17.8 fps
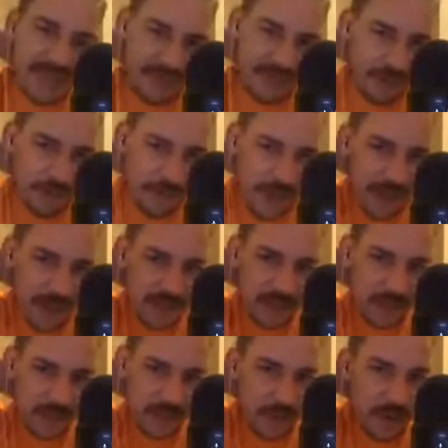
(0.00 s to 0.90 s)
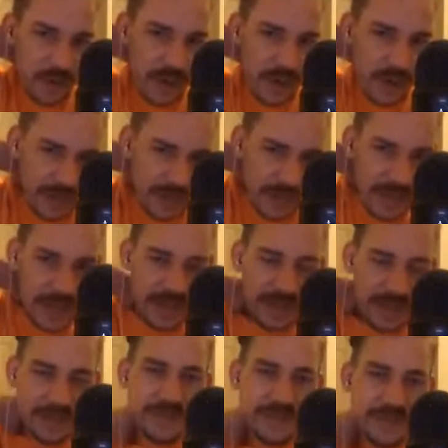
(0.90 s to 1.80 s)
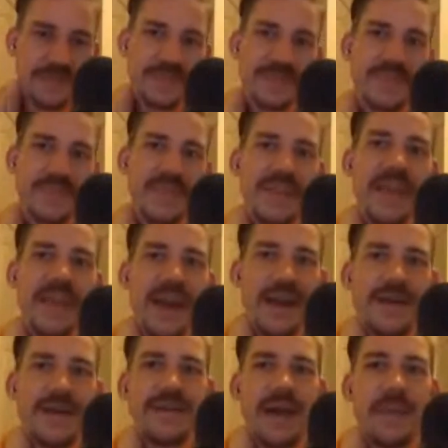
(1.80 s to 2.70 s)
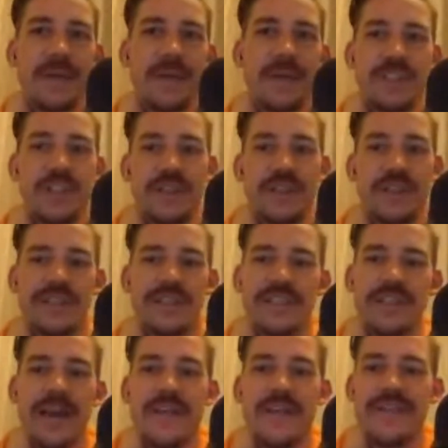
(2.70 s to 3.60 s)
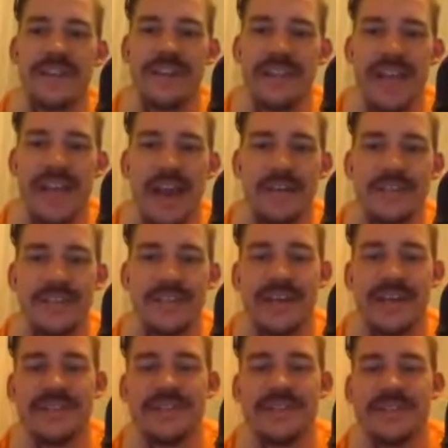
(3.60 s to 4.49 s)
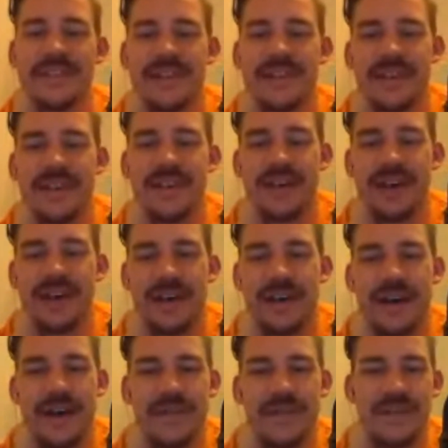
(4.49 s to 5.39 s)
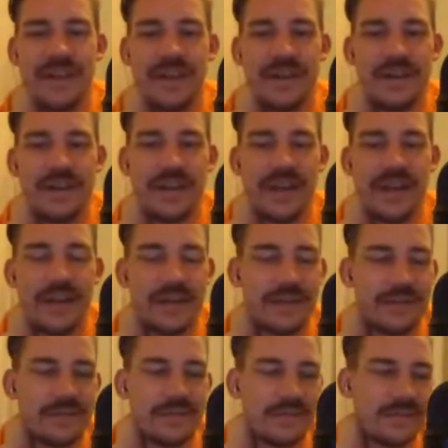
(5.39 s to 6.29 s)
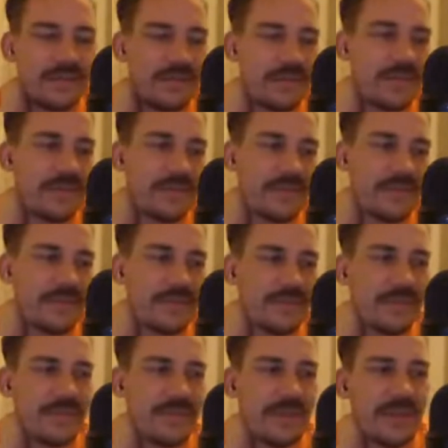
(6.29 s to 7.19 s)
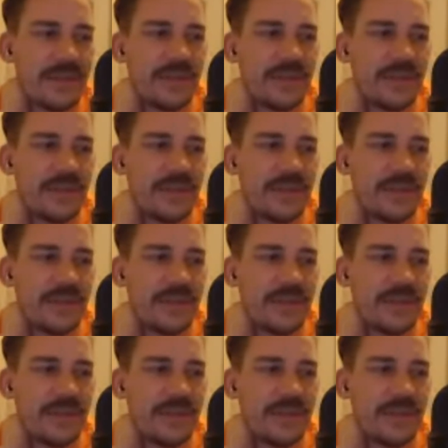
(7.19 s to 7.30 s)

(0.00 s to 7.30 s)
her best work. Yeah, I mean, she definitely outshines Javier and Ed. There's